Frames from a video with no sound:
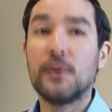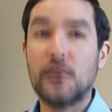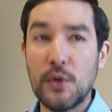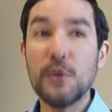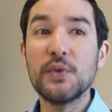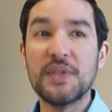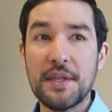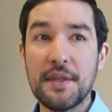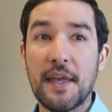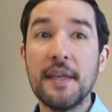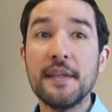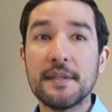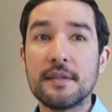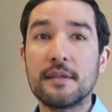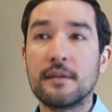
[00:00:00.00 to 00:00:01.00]
Do you see
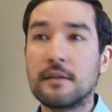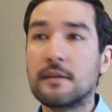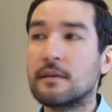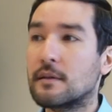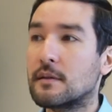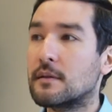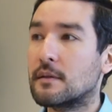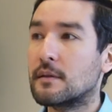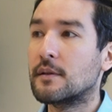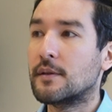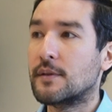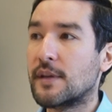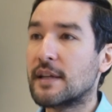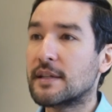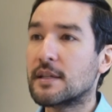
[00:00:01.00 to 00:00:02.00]
this?
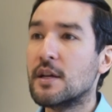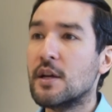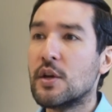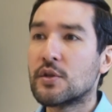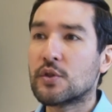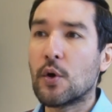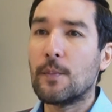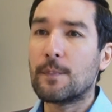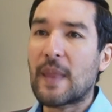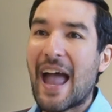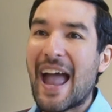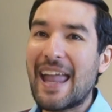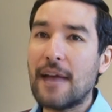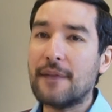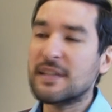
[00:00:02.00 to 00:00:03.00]
Yes, so
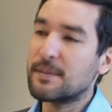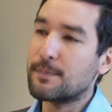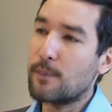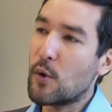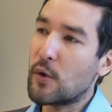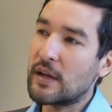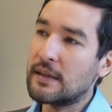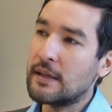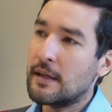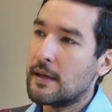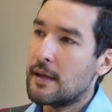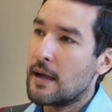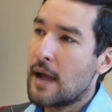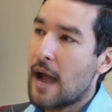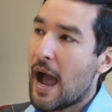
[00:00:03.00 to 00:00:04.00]
I have spoken
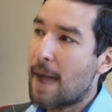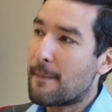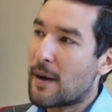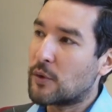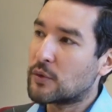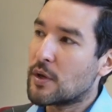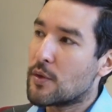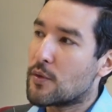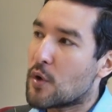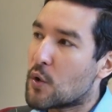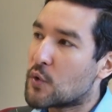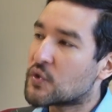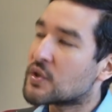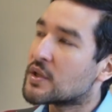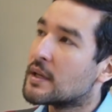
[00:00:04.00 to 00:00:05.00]
about
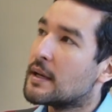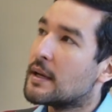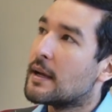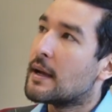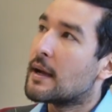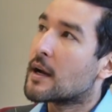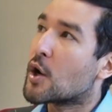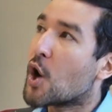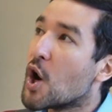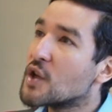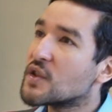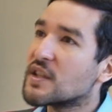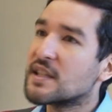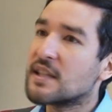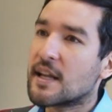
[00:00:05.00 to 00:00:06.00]
those
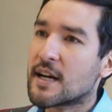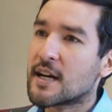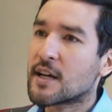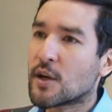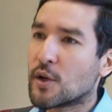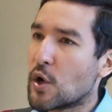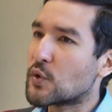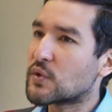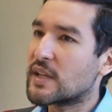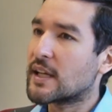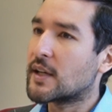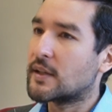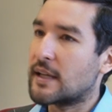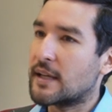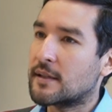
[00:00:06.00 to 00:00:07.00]
causes that are closely
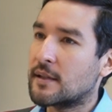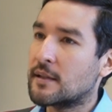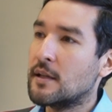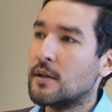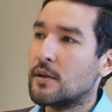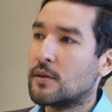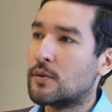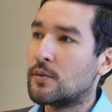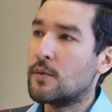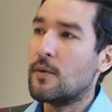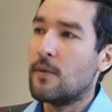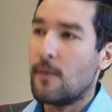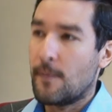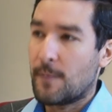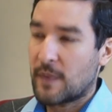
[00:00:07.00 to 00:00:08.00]
connected
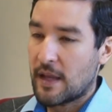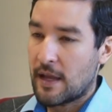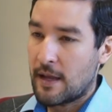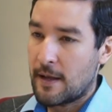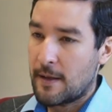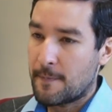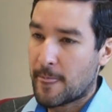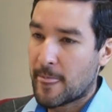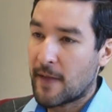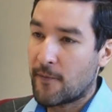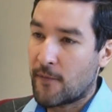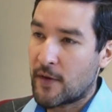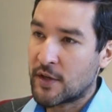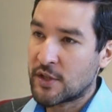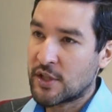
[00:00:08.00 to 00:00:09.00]
to um,
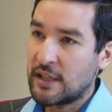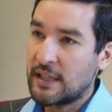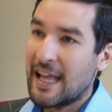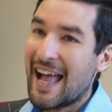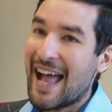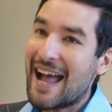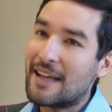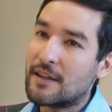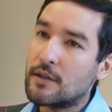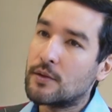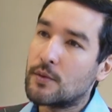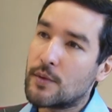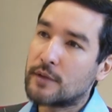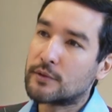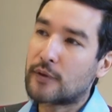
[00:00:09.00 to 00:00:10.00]
Virgil and
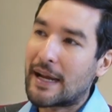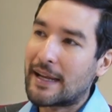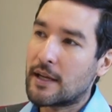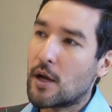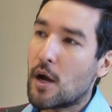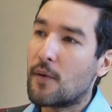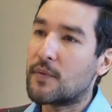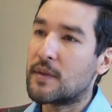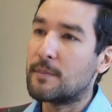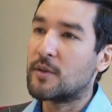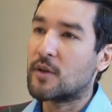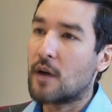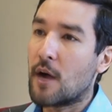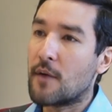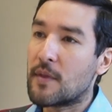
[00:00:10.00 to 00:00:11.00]
to the writing of the,
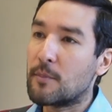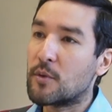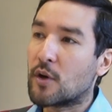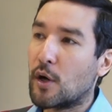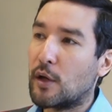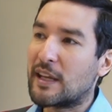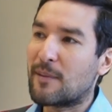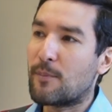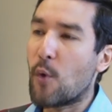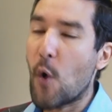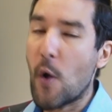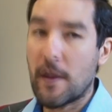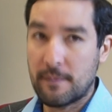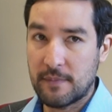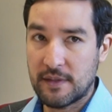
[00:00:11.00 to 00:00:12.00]
book, of the bucolic
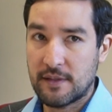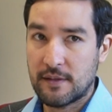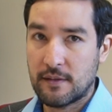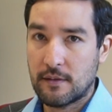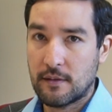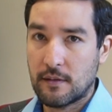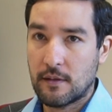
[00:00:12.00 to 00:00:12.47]
poems.